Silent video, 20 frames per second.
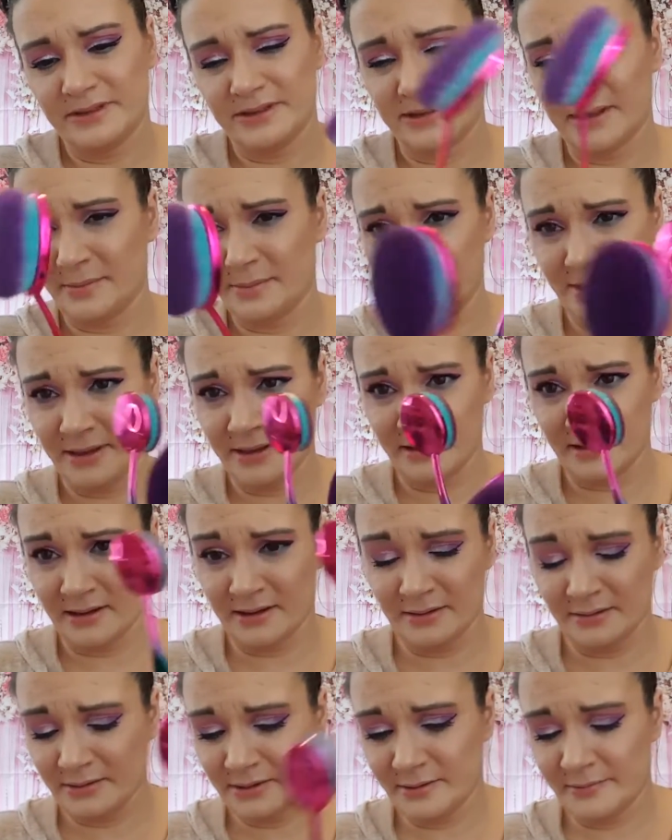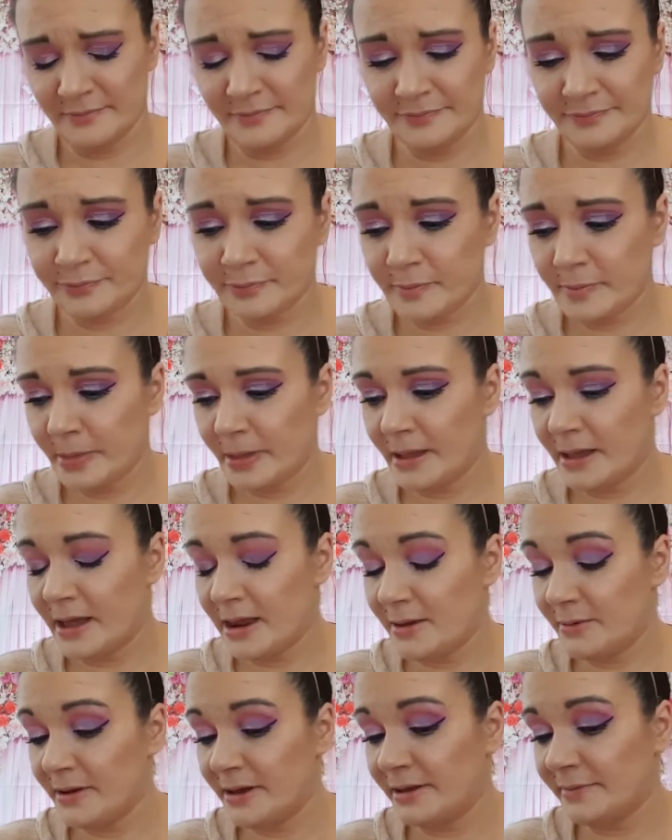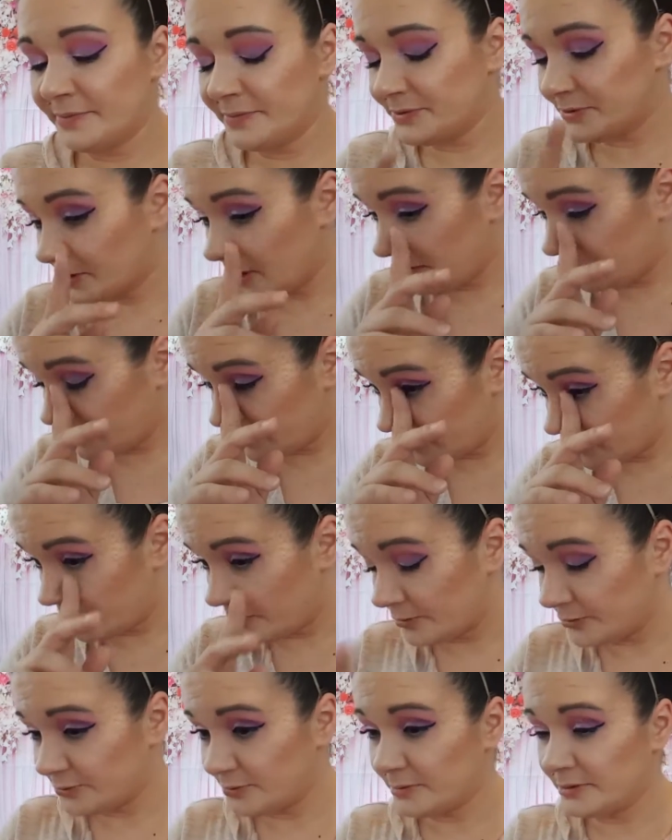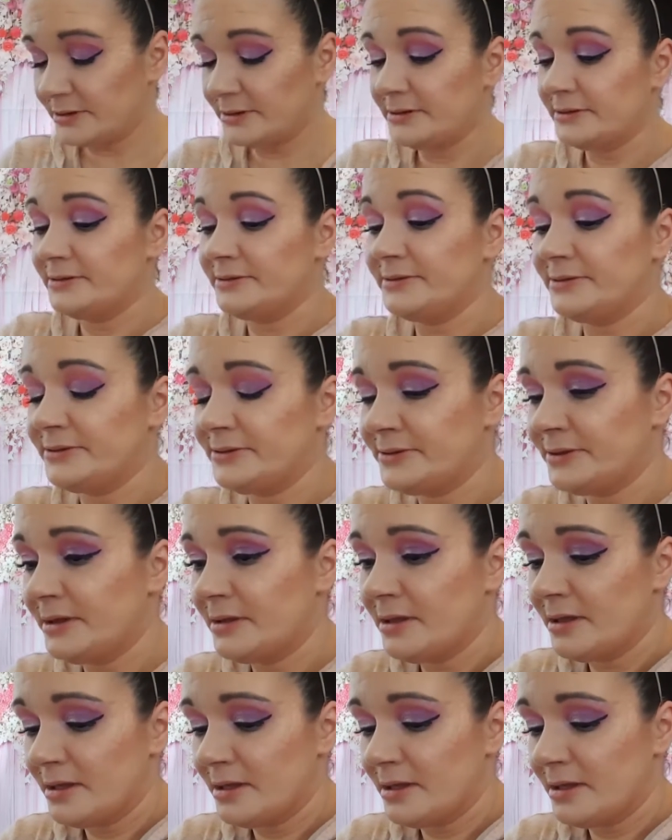something, I don't know. Anyway, so I have those ones.